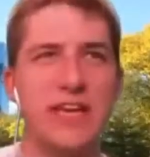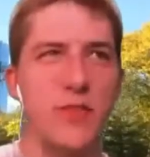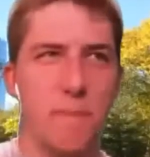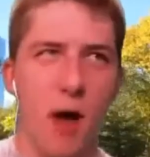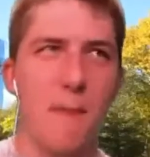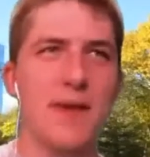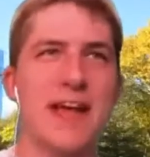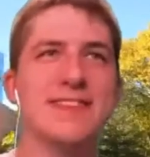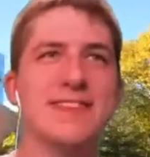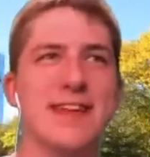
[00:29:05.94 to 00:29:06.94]
the bump
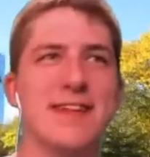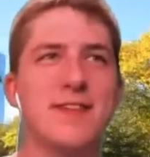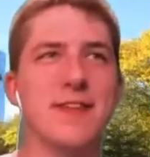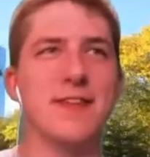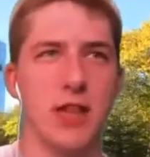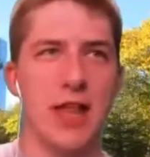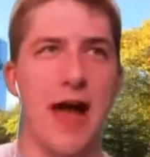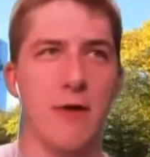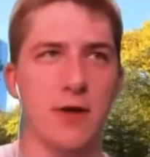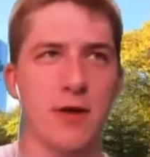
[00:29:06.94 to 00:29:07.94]
and send it to the
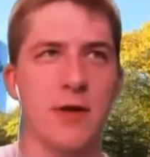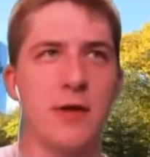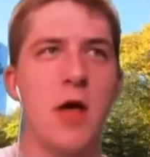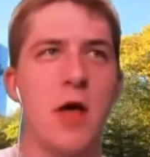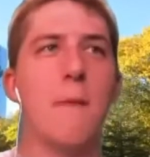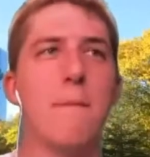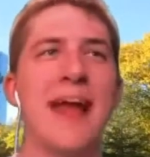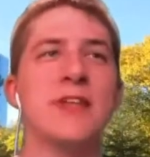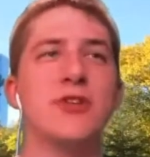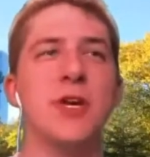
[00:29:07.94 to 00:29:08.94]
cloud. A
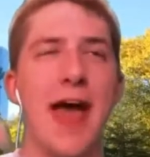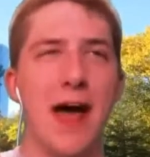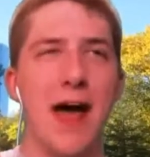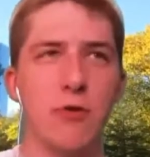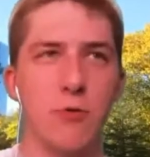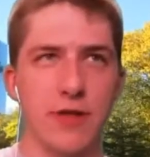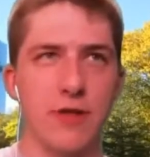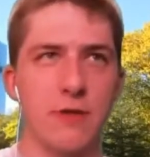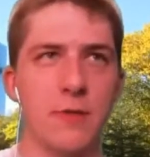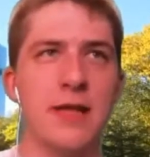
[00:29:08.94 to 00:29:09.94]
matching
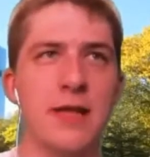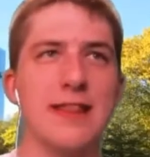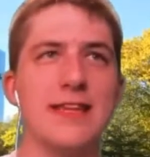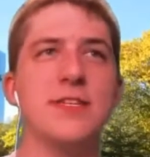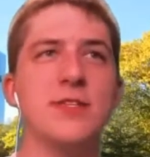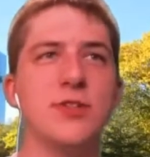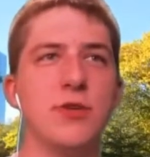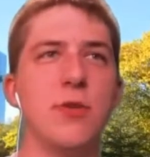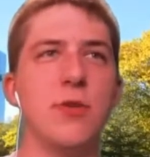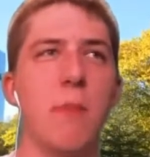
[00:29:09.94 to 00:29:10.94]
algorithm listens
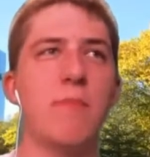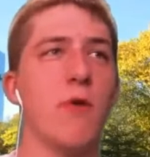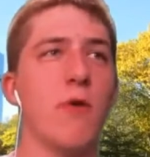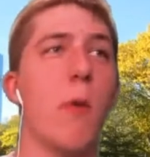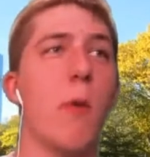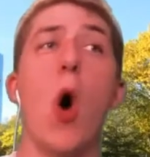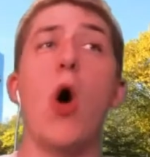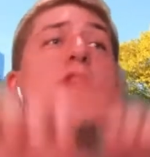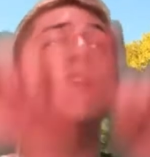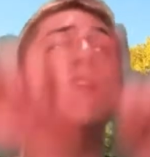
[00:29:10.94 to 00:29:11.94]
to the bump from
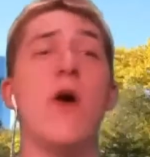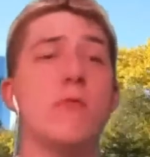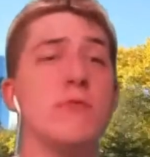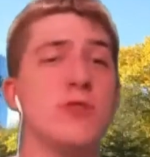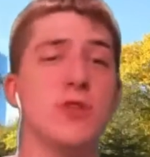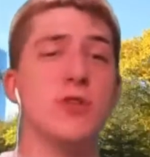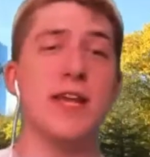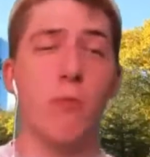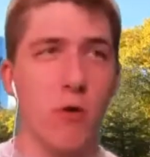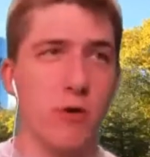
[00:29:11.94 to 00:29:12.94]
all the phones in the
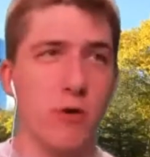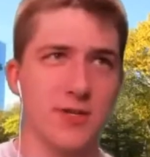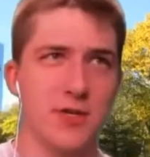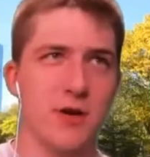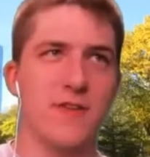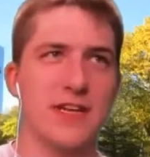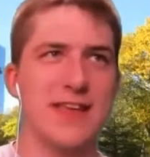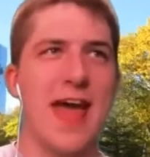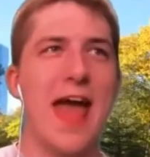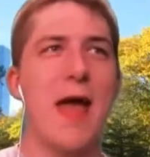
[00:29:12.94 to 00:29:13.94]
world on the
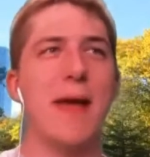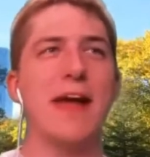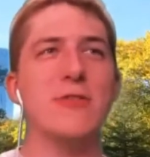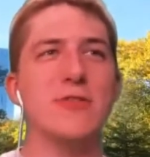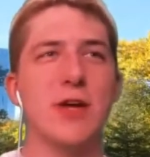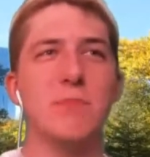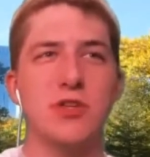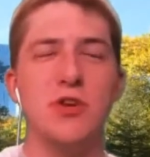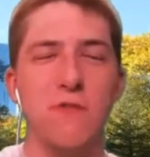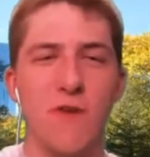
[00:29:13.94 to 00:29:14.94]
service and pairs up the
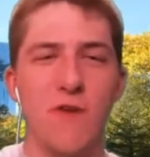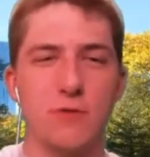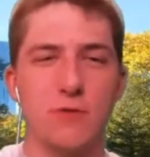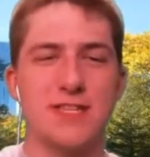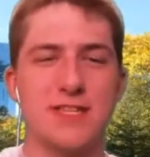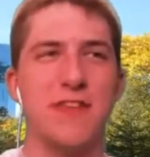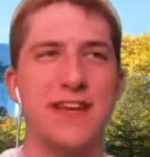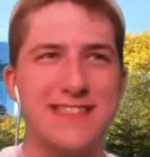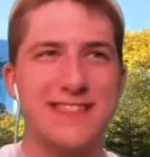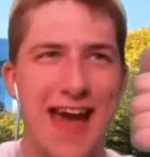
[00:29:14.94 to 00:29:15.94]
two phones that have the
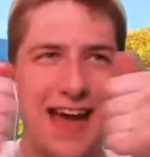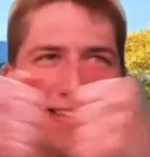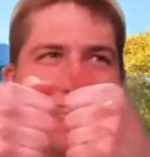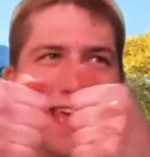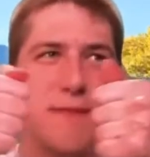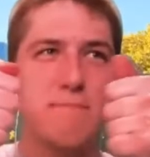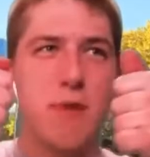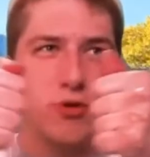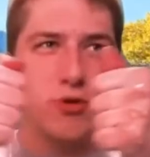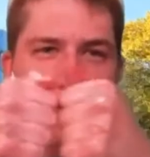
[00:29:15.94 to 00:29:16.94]
exact same
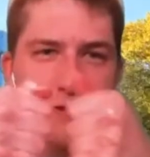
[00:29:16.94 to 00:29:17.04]
motion.